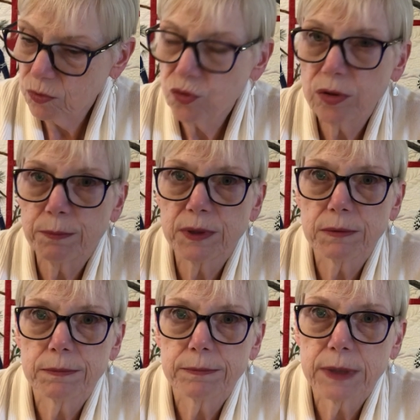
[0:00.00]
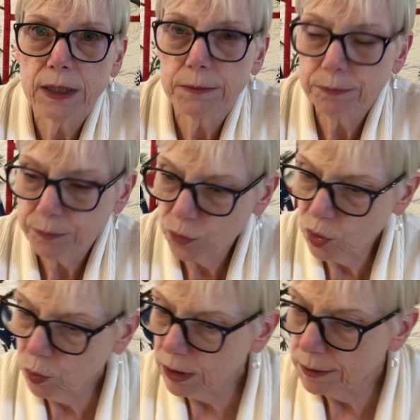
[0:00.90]
trip to
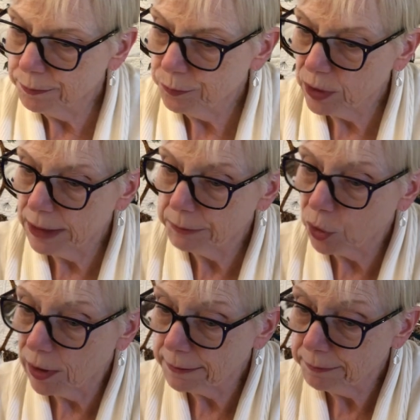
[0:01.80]
Goodwill when I'm gone.